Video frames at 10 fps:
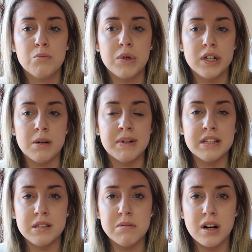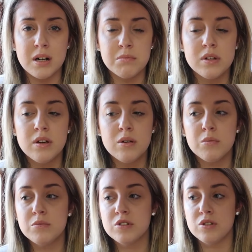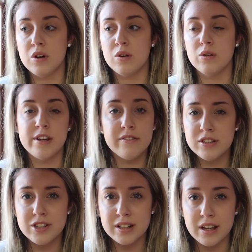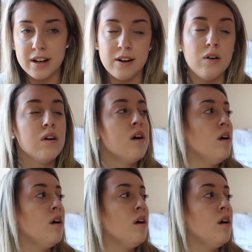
put it on my Depop, so definitely check that out.